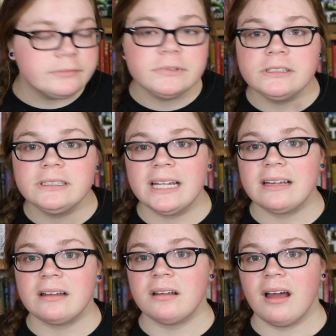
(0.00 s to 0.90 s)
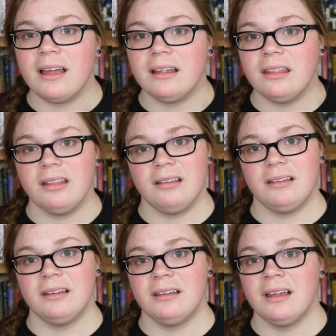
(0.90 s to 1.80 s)
Yeah, I
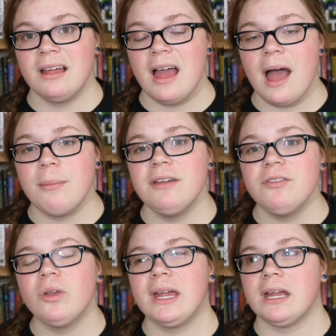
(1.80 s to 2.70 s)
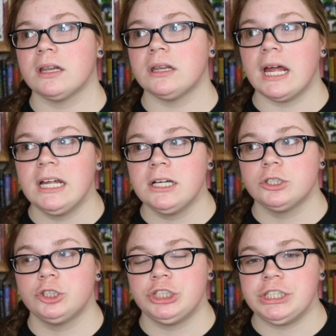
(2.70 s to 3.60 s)
mean, if you like
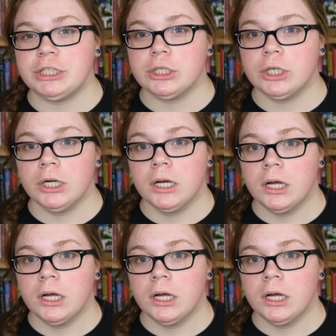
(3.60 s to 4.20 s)
sheer